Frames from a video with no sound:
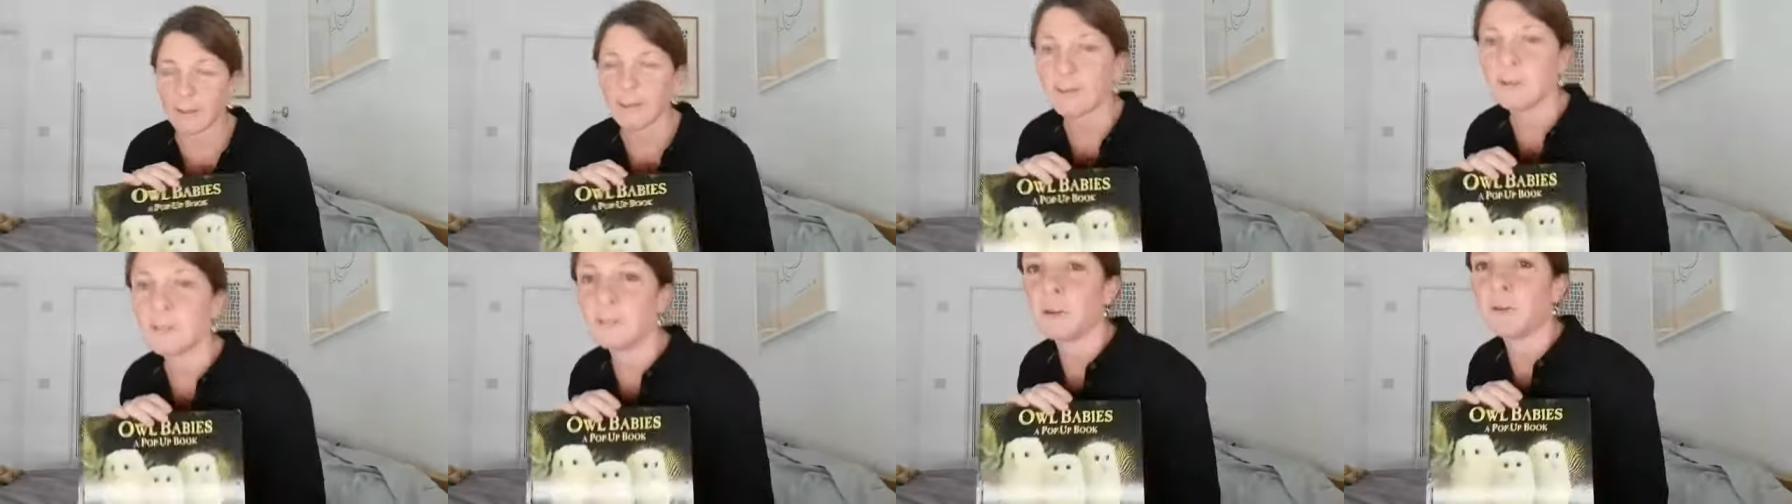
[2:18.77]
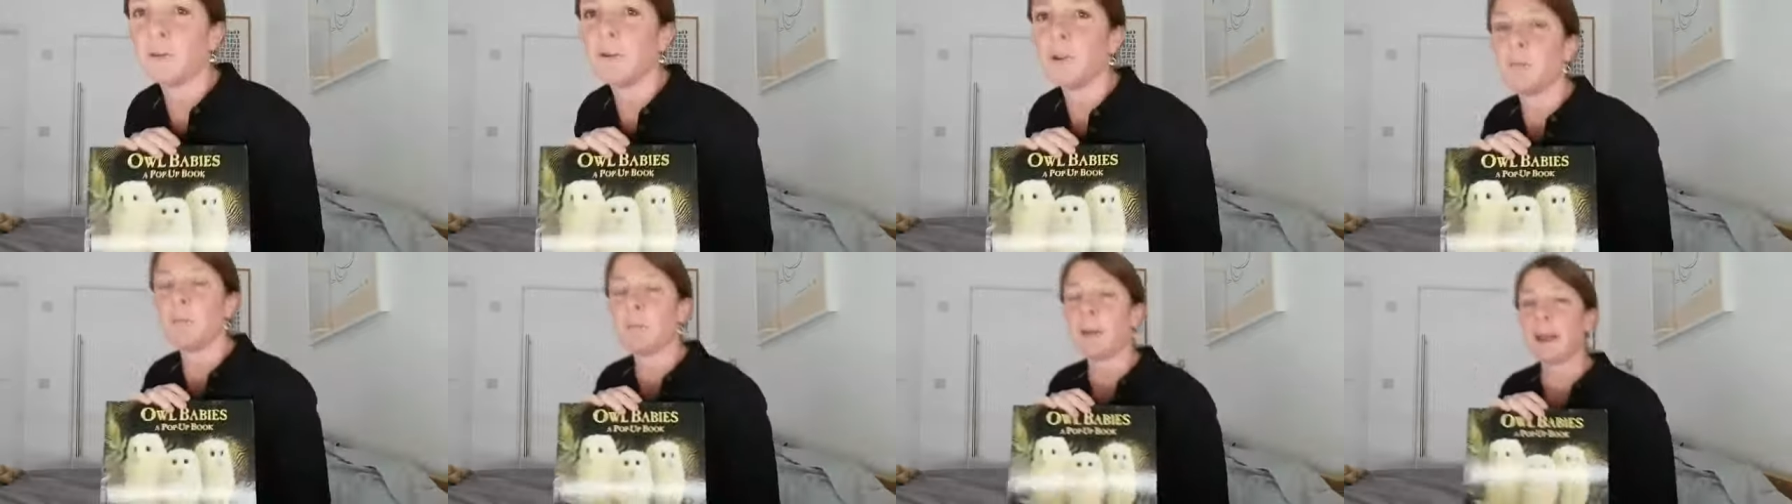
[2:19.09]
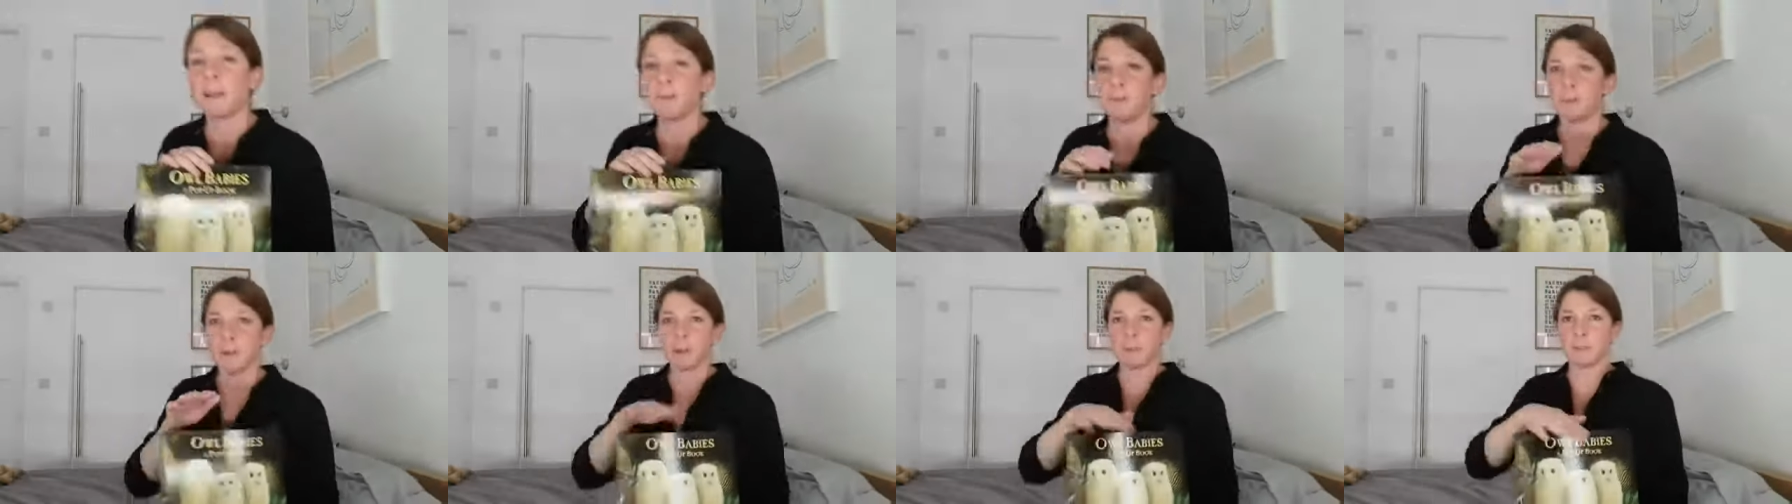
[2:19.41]
so you
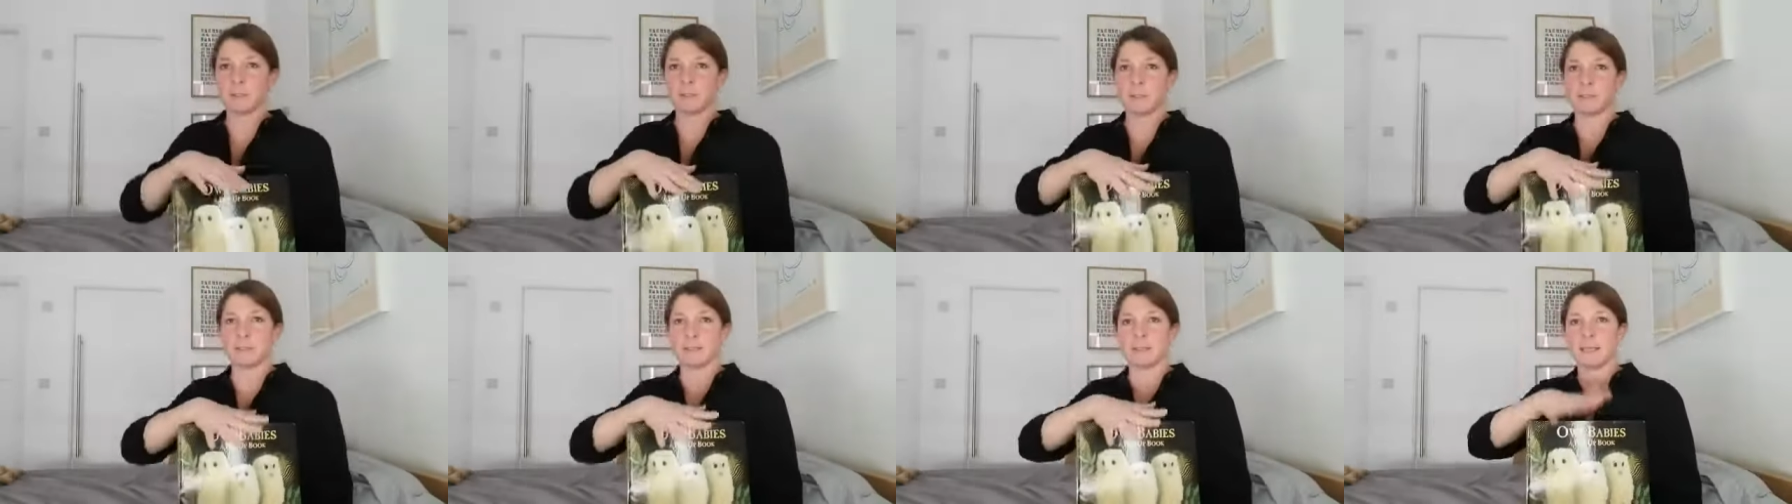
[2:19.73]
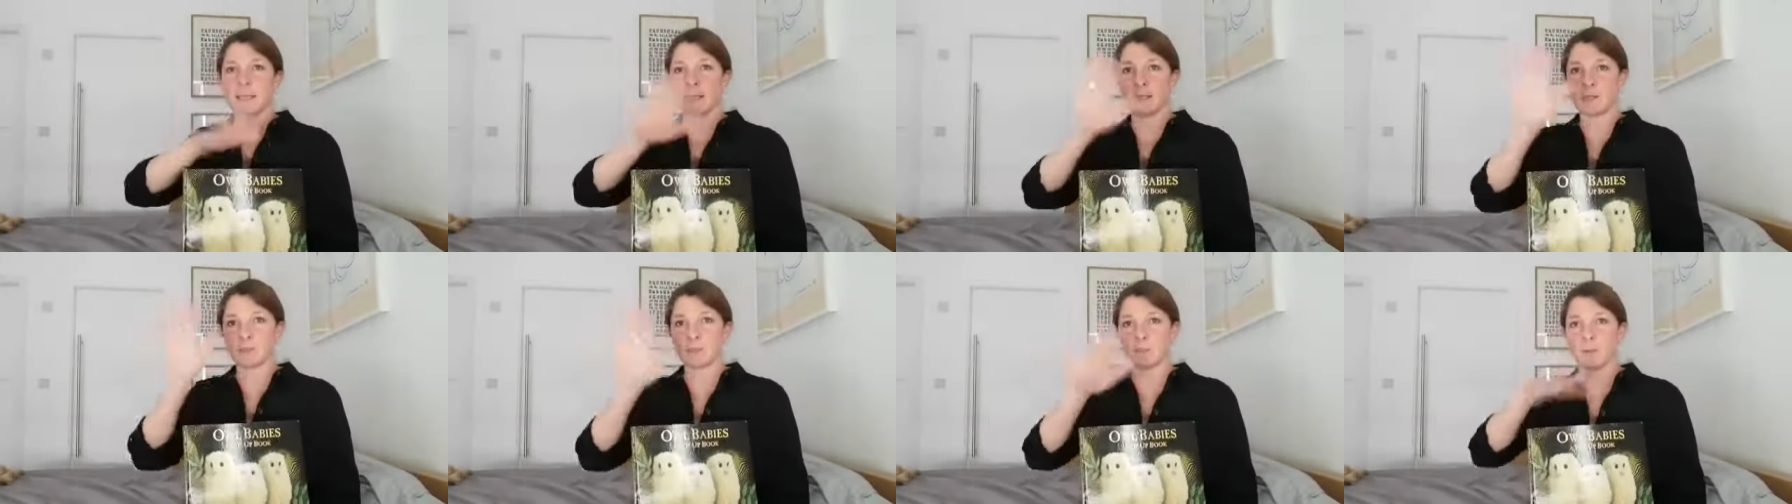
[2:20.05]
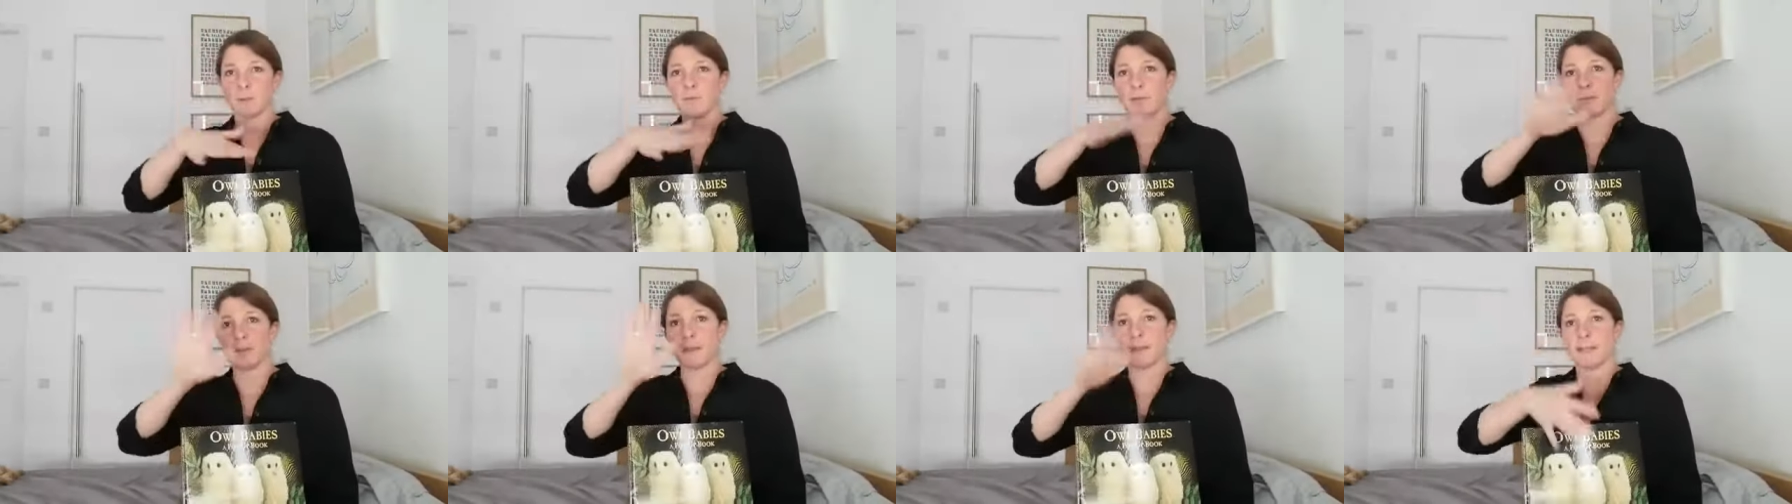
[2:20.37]
might be able to see some
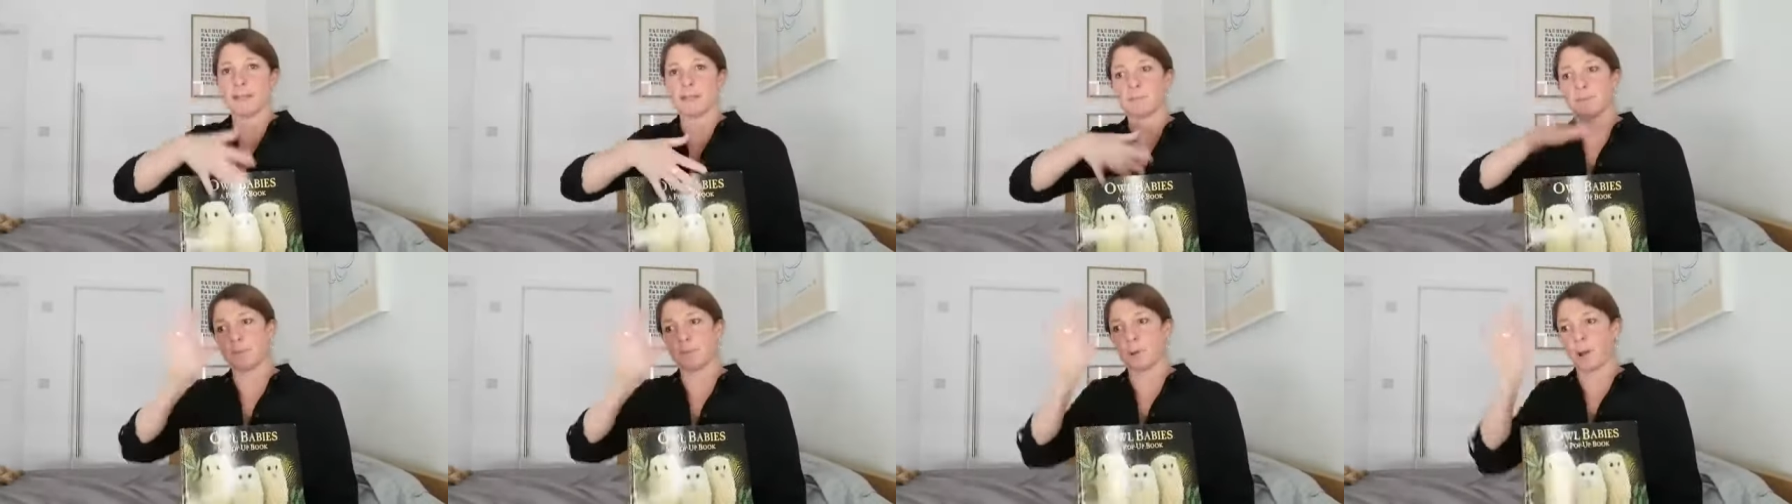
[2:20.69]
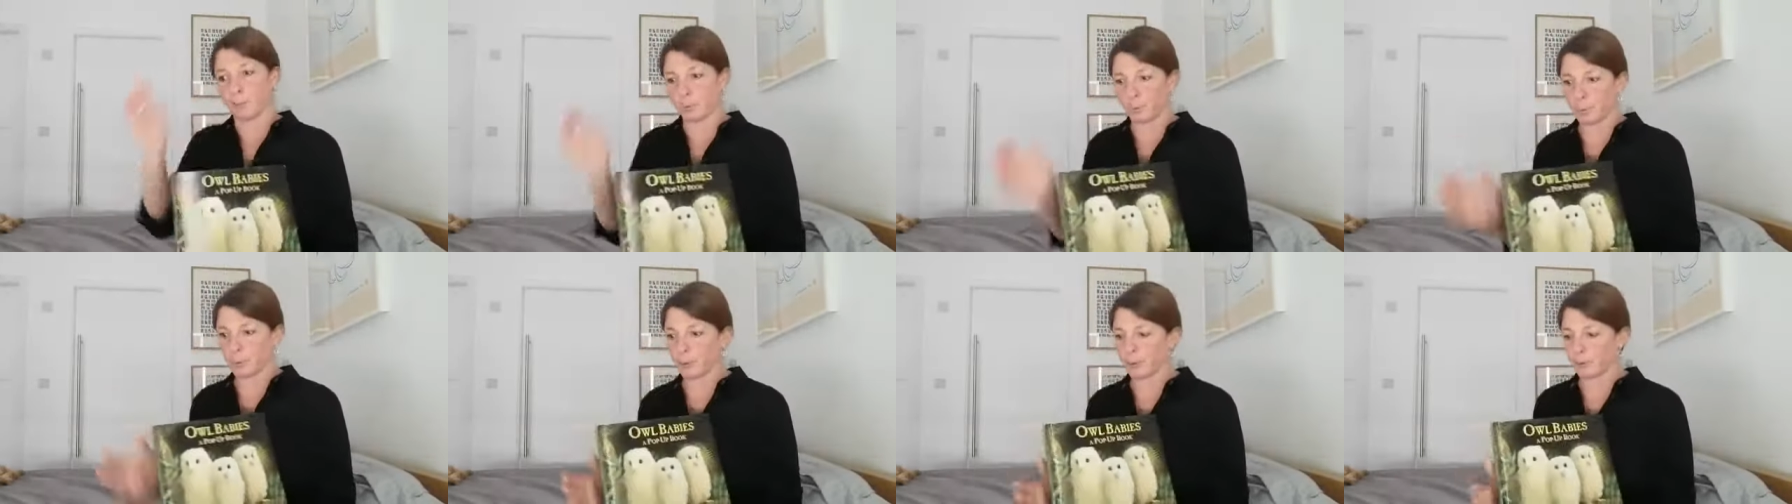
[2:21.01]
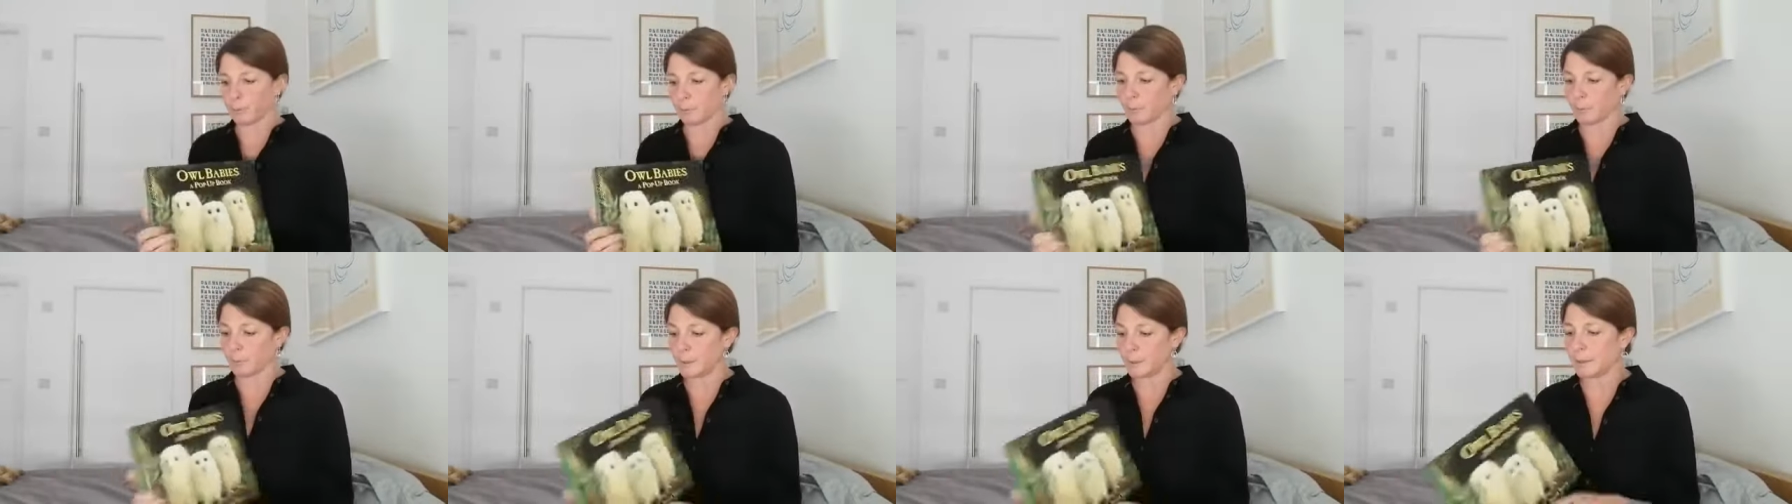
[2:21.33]
of the things pop
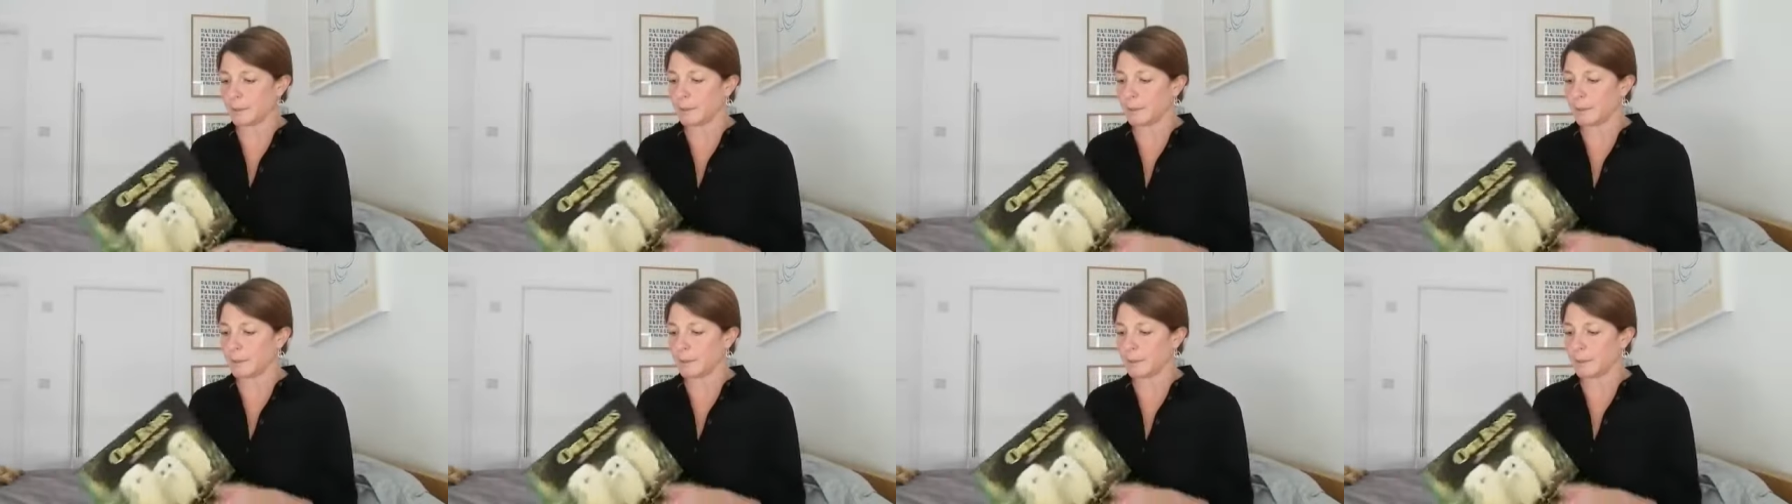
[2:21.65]
up.